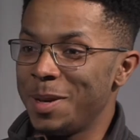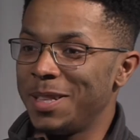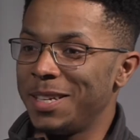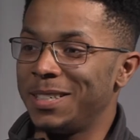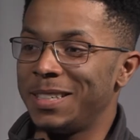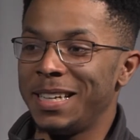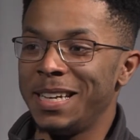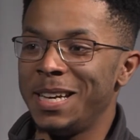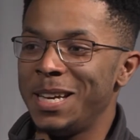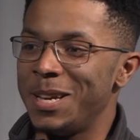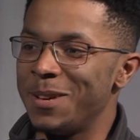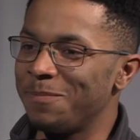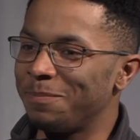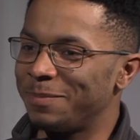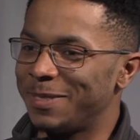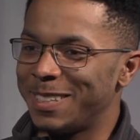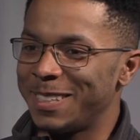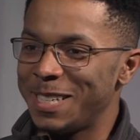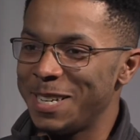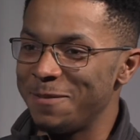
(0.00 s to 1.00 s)
the team
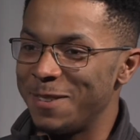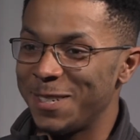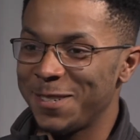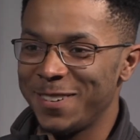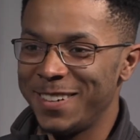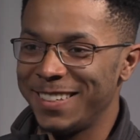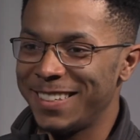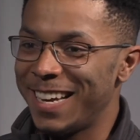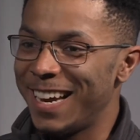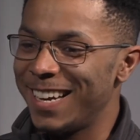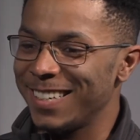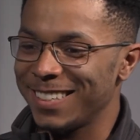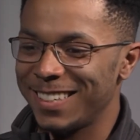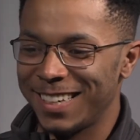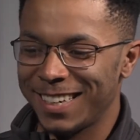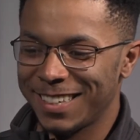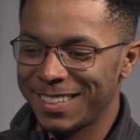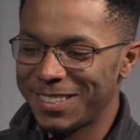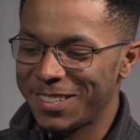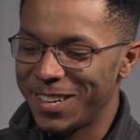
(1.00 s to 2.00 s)
is fantastic.
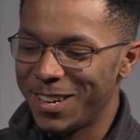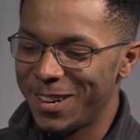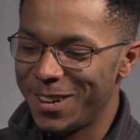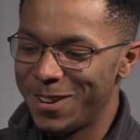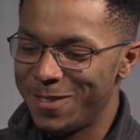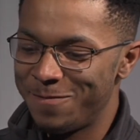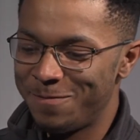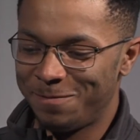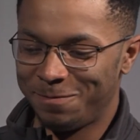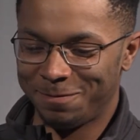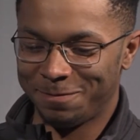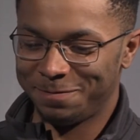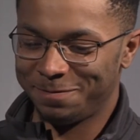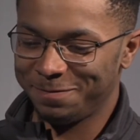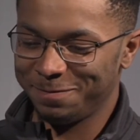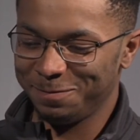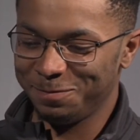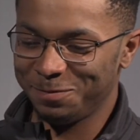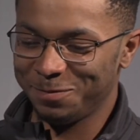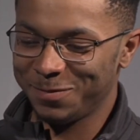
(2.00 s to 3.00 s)

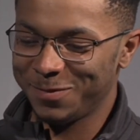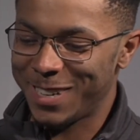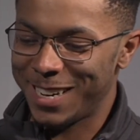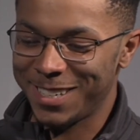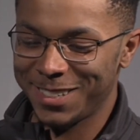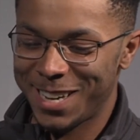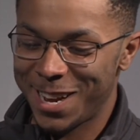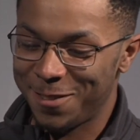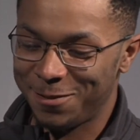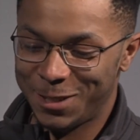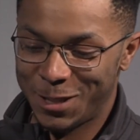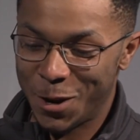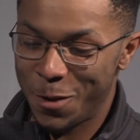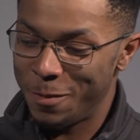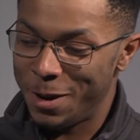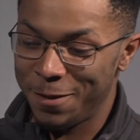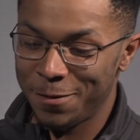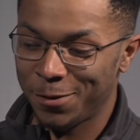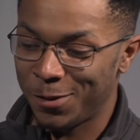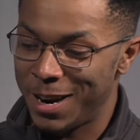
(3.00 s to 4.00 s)
I just have so
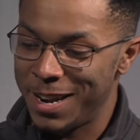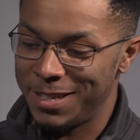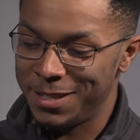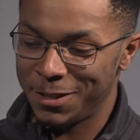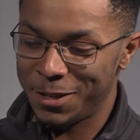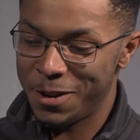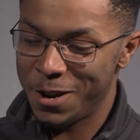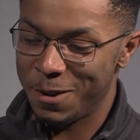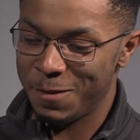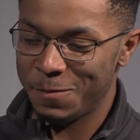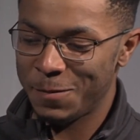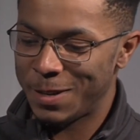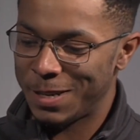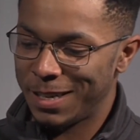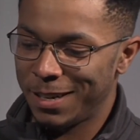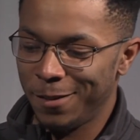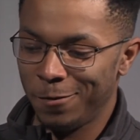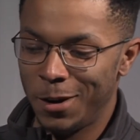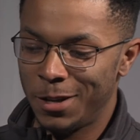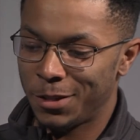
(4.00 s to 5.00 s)
many friends, you know,
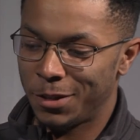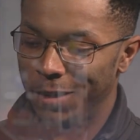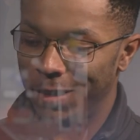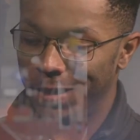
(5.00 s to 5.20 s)
friends that are